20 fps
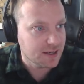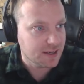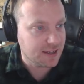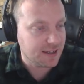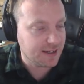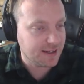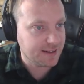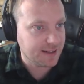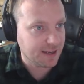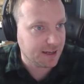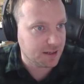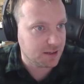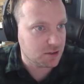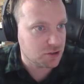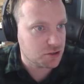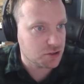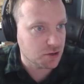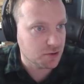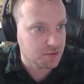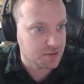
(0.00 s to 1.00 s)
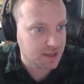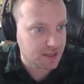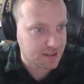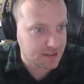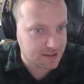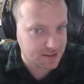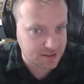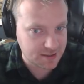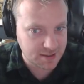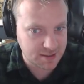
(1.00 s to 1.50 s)
and that shows
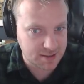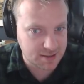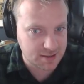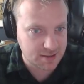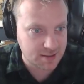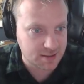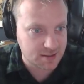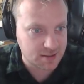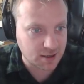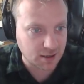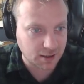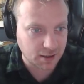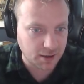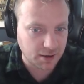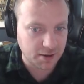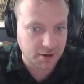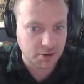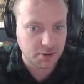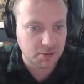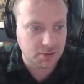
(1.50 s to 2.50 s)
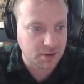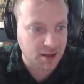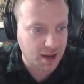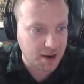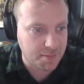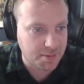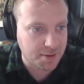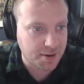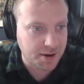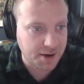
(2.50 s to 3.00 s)
us this is the Socket.io
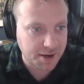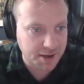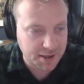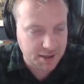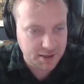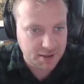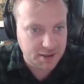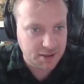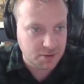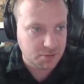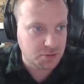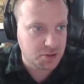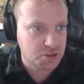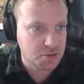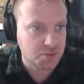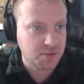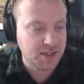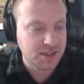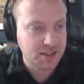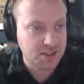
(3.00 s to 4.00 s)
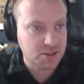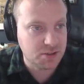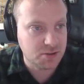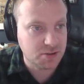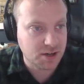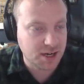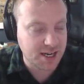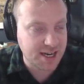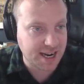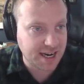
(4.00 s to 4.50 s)
library, which we need
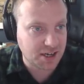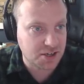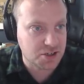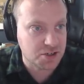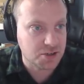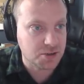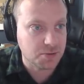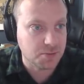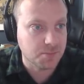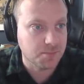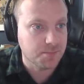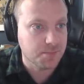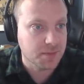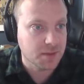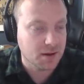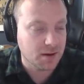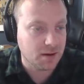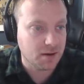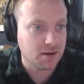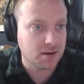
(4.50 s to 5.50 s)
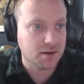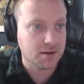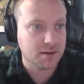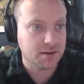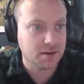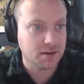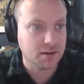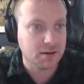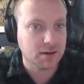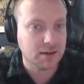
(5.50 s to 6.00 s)
to connect to
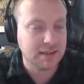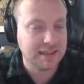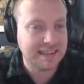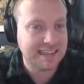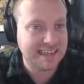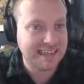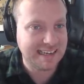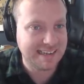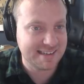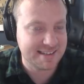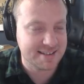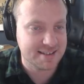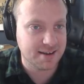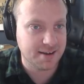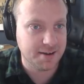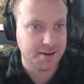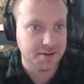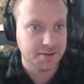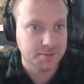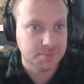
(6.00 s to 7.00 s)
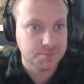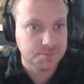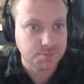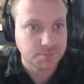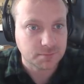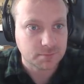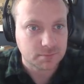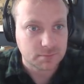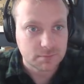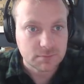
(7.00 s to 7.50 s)
on our client side.
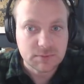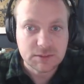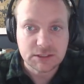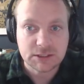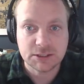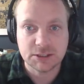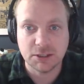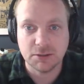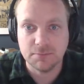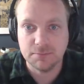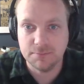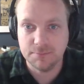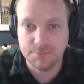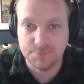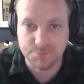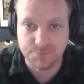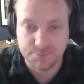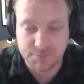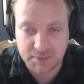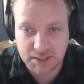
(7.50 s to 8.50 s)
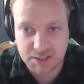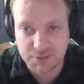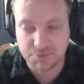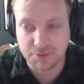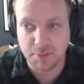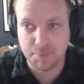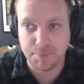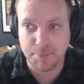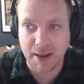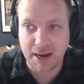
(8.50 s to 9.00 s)
So let's
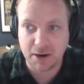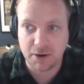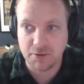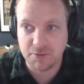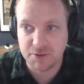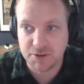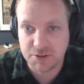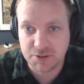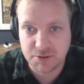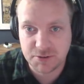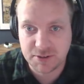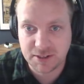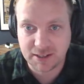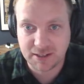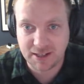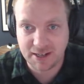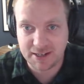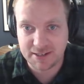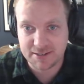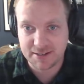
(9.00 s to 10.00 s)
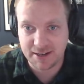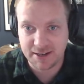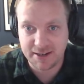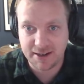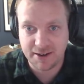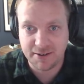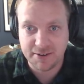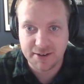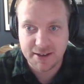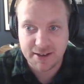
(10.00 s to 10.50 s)
flip back over to the client side
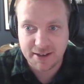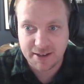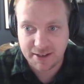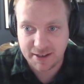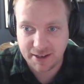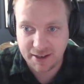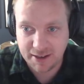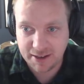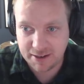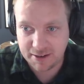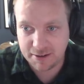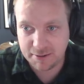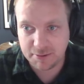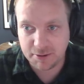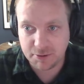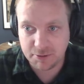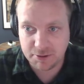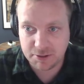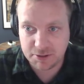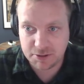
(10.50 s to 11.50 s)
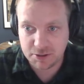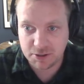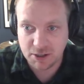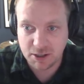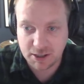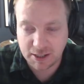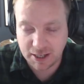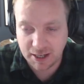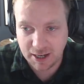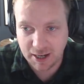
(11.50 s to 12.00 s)
now, and I'm going to
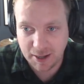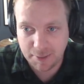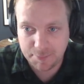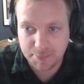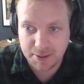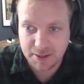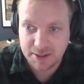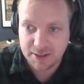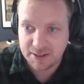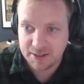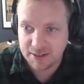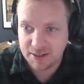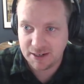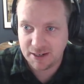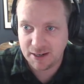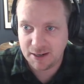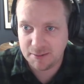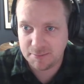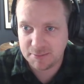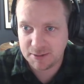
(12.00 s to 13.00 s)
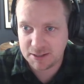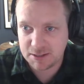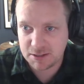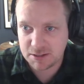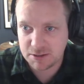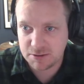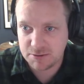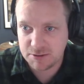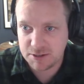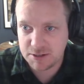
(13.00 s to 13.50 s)
hook up. Let's
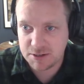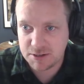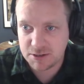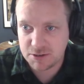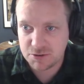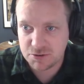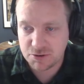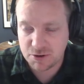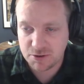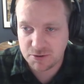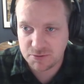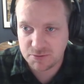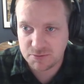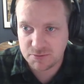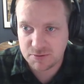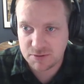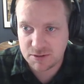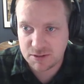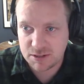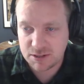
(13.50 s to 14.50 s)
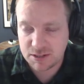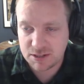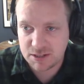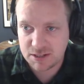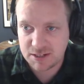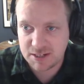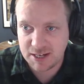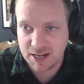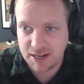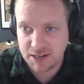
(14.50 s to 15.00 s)
go into the drone
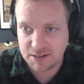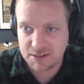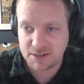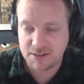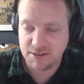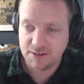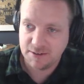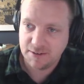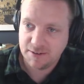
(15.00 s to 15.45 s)
state